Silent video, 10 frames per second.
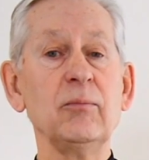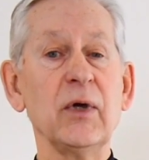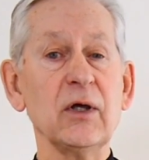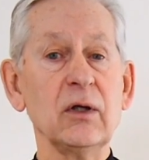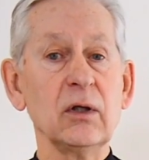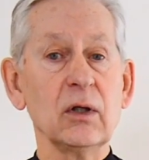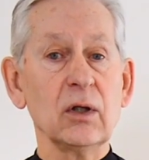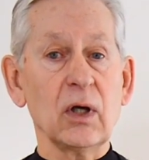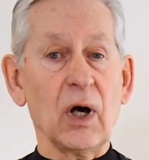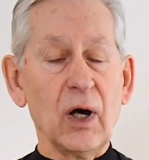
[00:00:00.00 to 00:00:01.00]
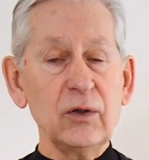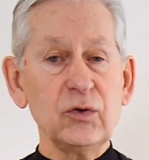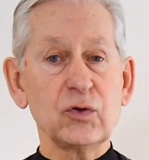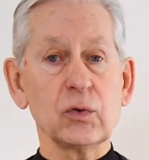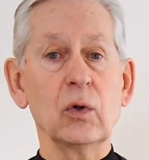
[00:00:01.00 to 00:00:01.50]
to be
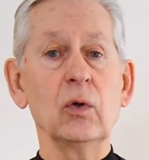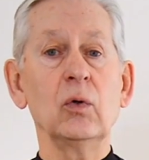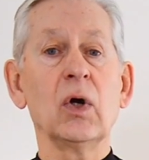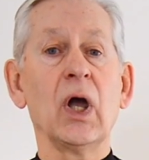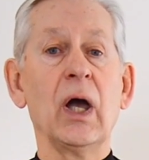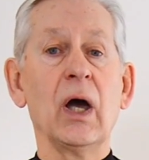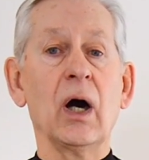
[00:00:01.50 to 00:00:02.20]
untrue,